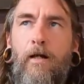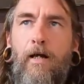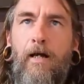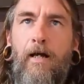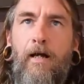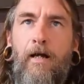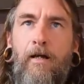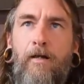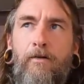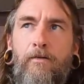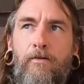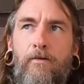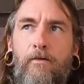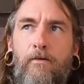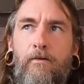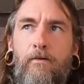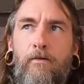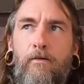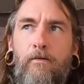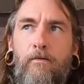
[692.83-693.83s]
and
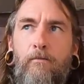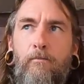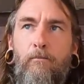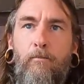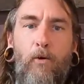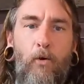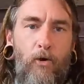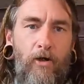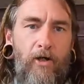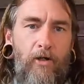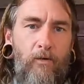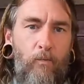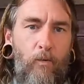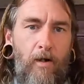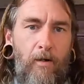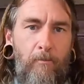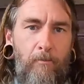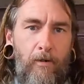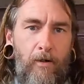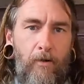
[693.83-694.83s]
boarded
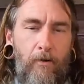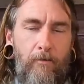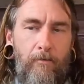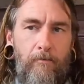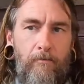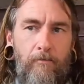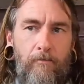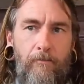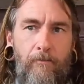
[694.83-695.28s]
one boat,